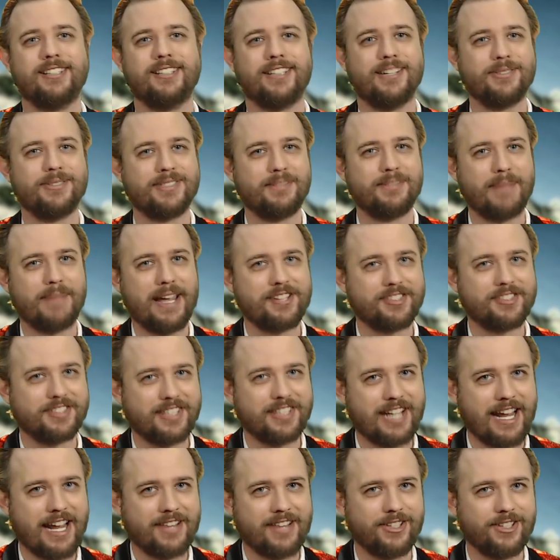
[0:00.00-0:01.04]
That was a Magic the
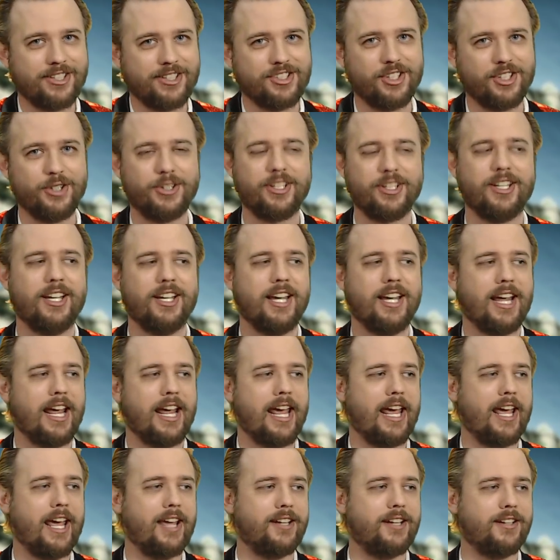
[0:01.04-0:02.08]
Gathering joke.
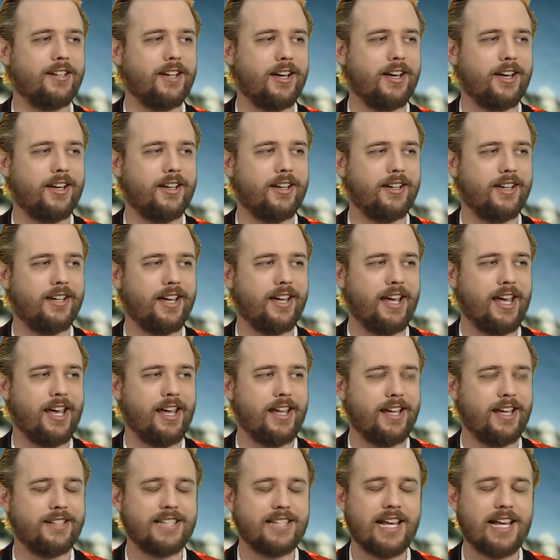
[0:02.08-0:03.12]
And
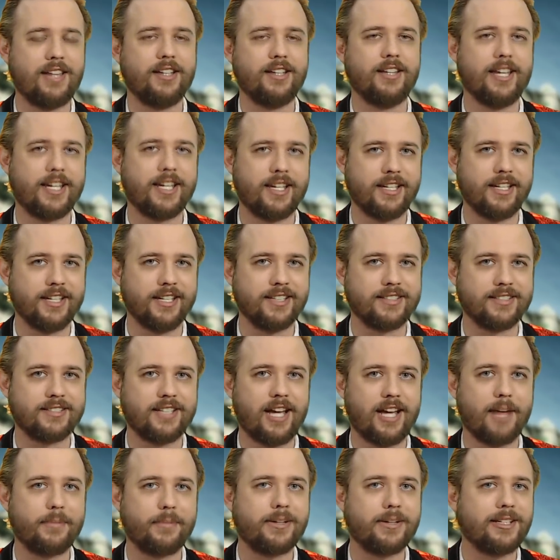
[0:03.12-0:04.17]
tell it like it is.
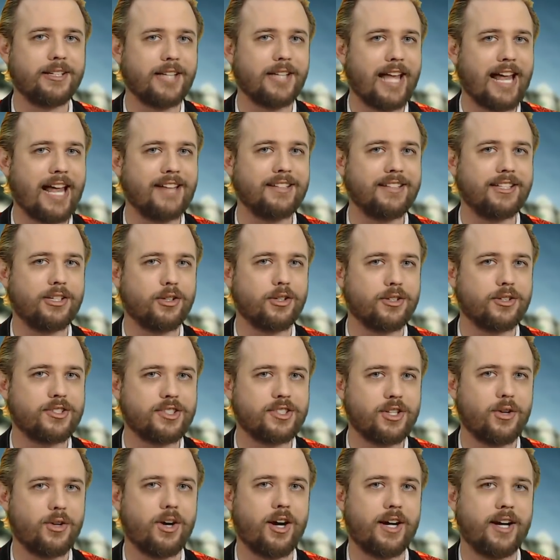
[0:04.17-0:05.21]
I'm glad that you're
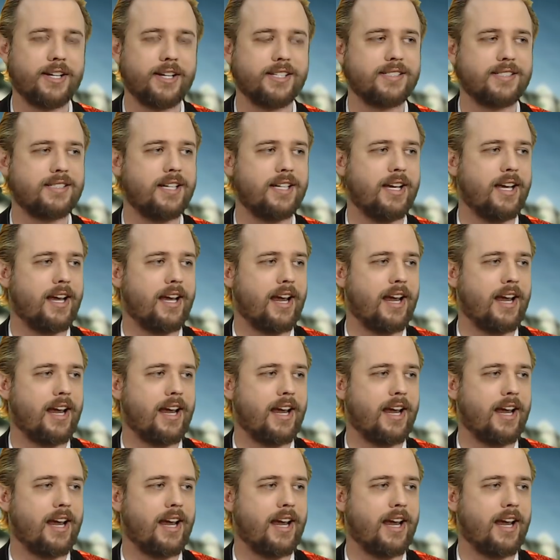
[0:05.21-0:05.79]
so honest.